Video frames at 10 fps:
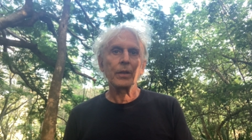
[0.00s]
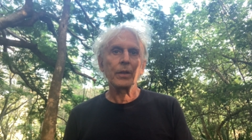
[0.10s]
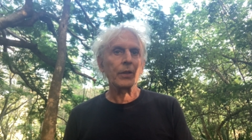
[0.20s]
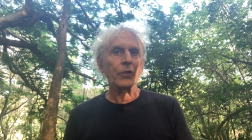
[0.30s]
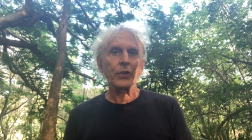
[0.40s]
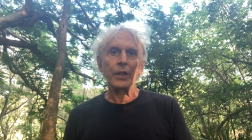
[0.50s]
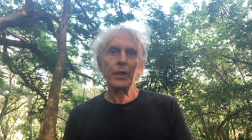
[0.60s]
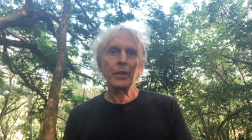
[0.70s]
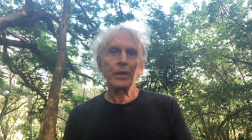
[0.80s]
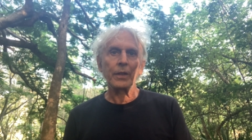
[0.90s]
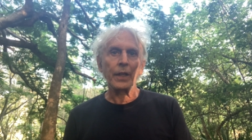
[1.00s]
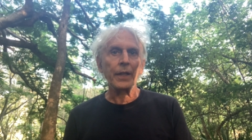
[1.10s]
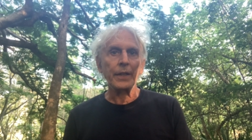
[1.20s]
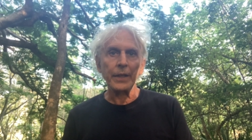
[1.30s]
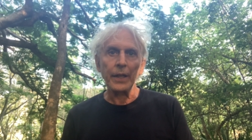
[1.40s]
this thing that
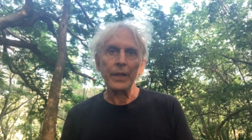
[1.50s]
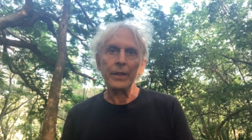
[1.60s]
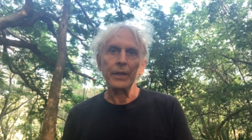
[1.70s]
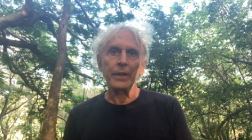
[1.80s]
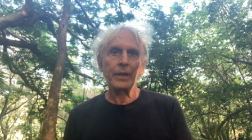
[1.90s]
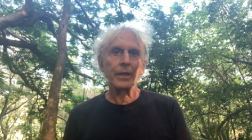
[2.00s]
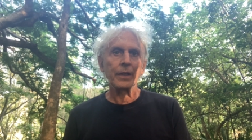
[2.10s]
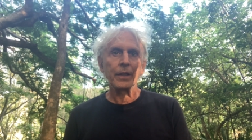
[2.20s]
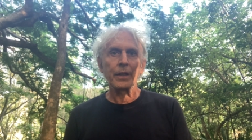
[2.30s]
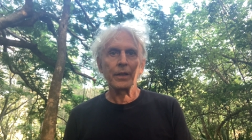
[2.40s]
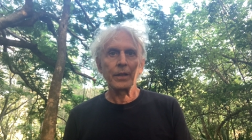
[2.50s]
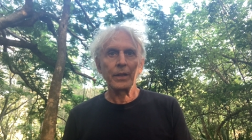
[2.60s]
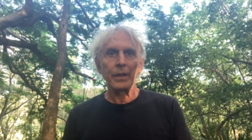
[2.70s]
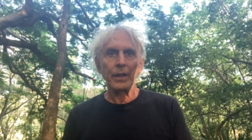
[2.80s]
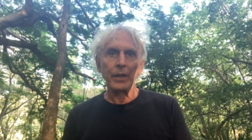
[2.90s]
at the end,
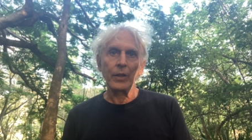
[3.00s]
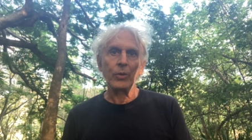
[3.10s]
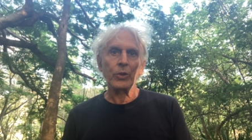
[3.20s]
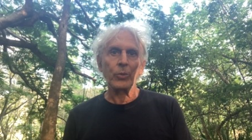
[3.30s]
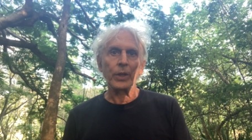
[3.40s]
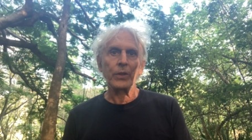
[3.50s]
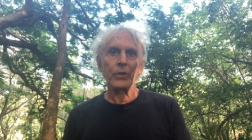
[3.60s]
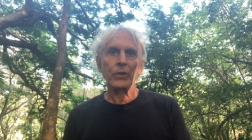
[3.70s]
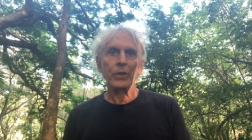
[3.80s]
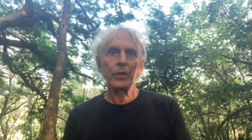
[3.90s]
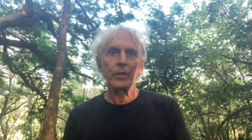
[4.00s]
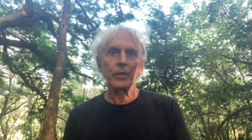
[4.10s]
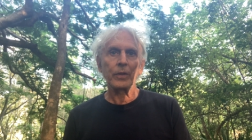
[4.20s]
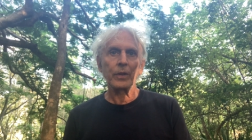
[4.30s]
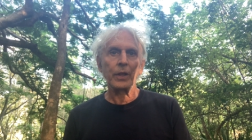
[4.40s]
it always wins.
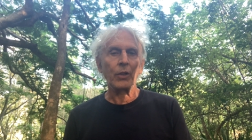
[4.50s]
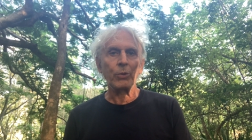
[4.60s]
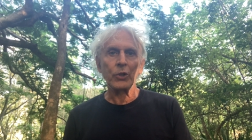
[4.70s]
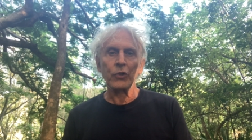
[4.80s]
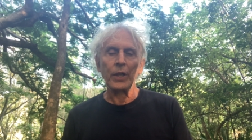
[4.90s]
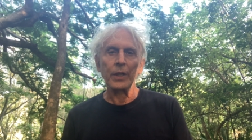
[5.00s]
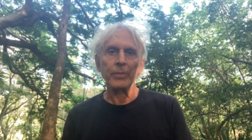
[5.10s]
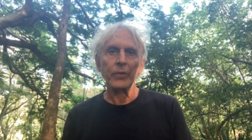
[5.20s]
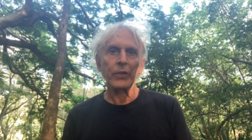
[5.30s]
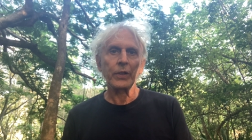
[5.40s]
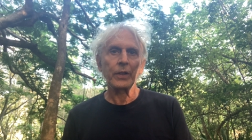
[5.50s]
It always triumphs.